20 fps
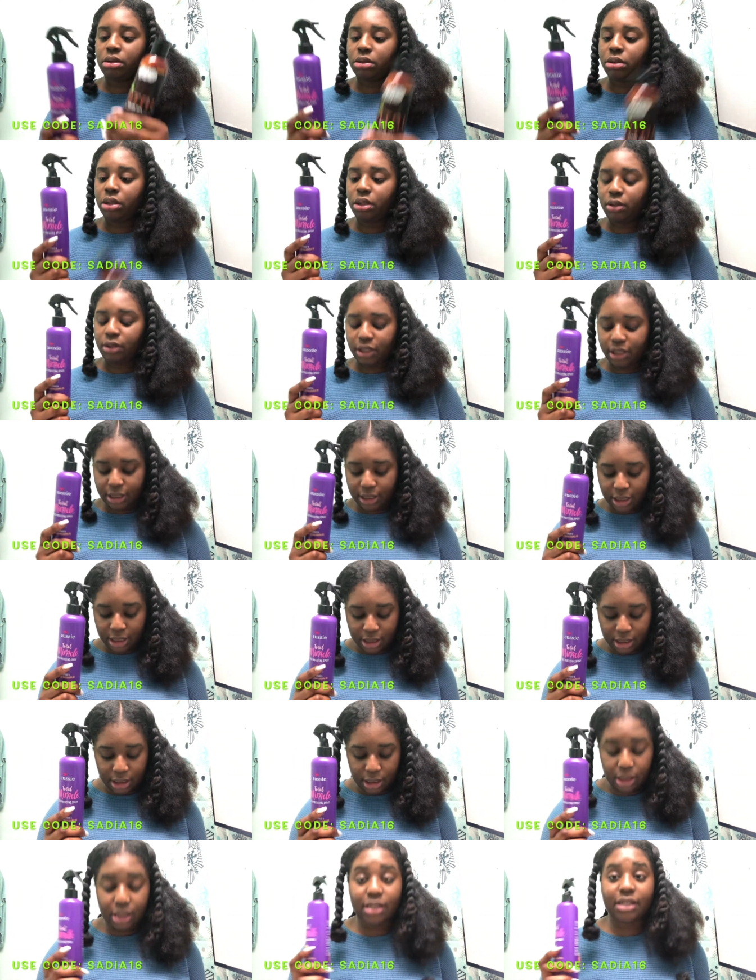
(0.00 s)
oh that's
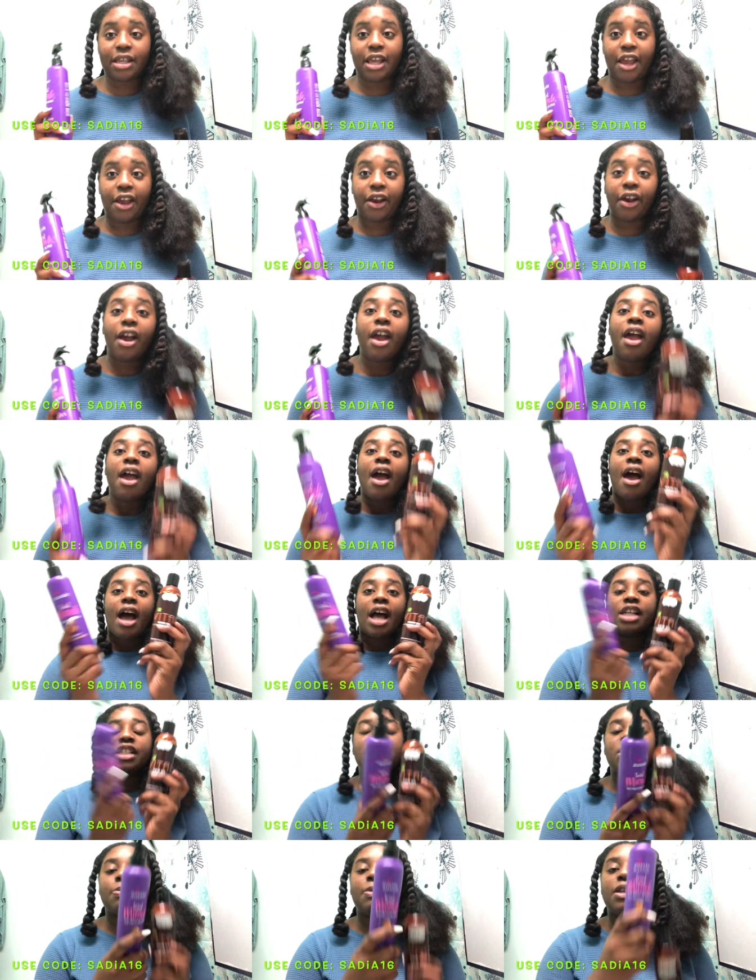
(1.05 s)
nasty his hair I
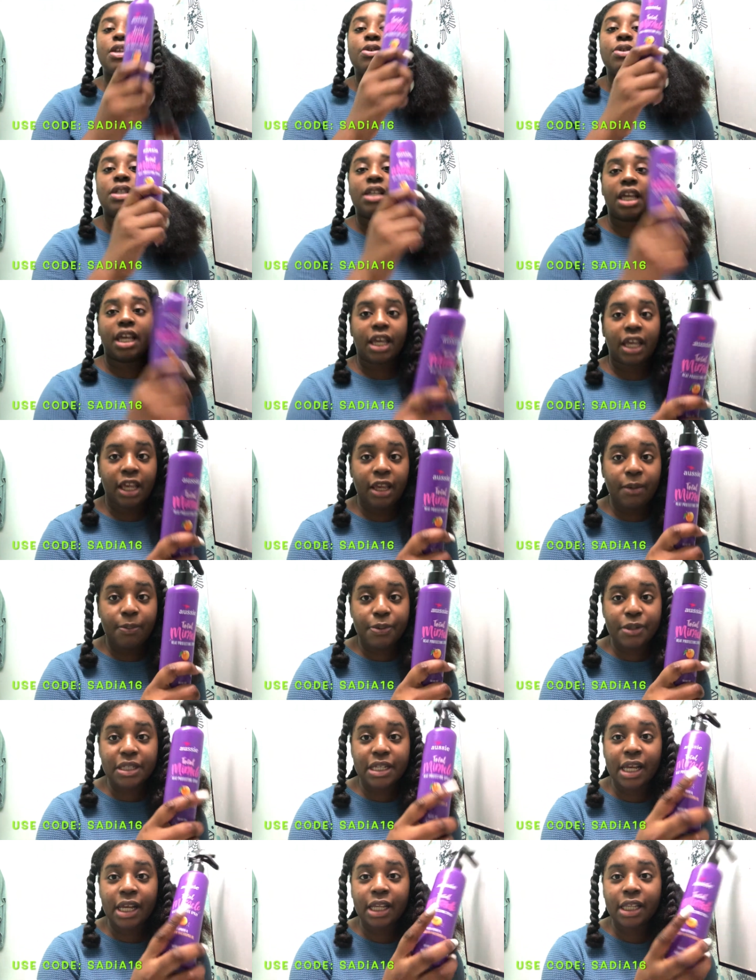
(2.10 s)
just been using heat
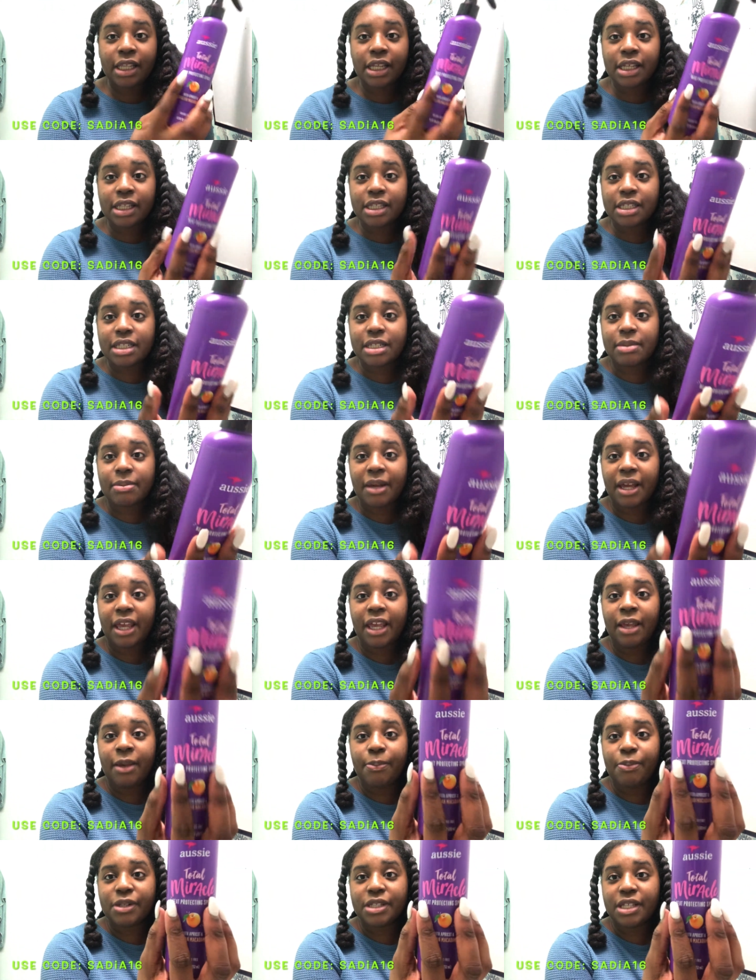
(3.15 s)
protectant this is my
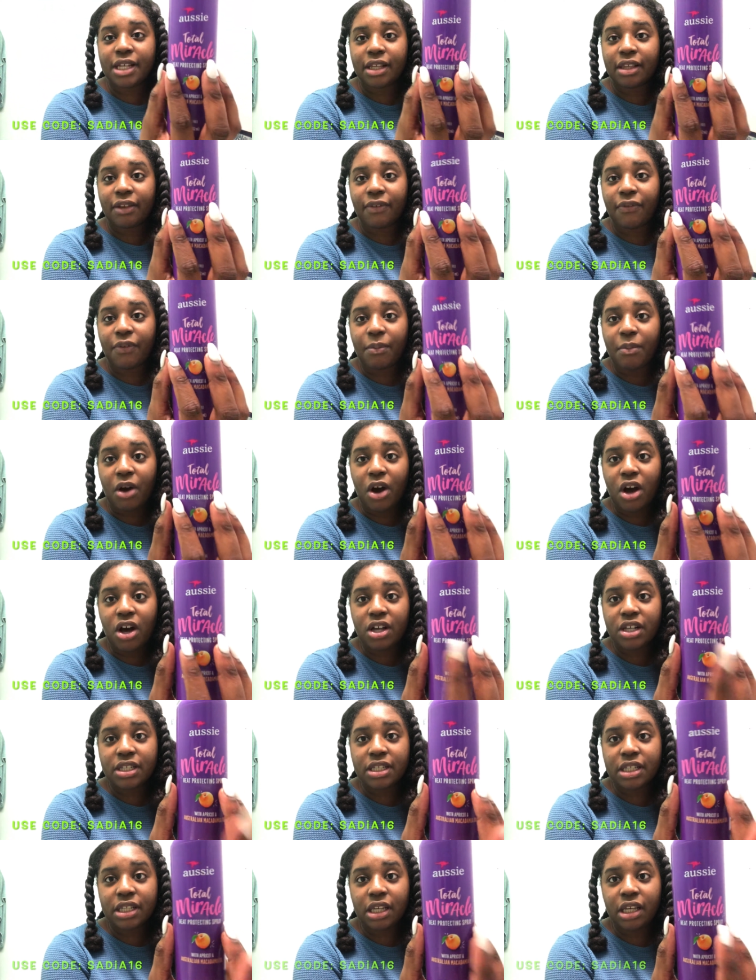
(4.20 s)
heat protectant from
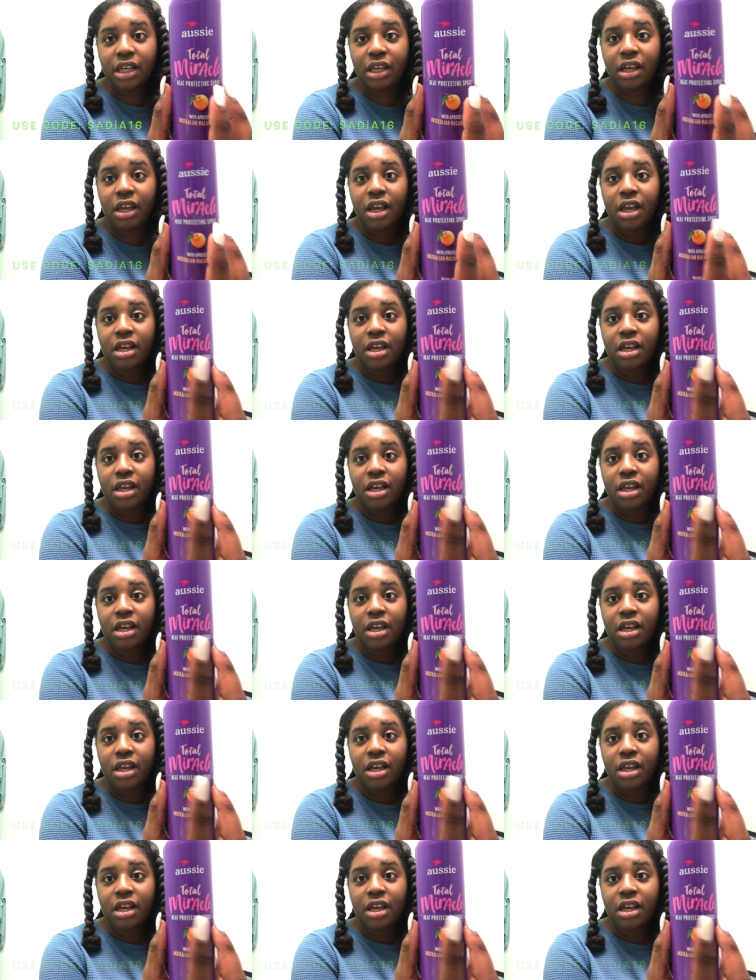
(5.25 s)
Aussie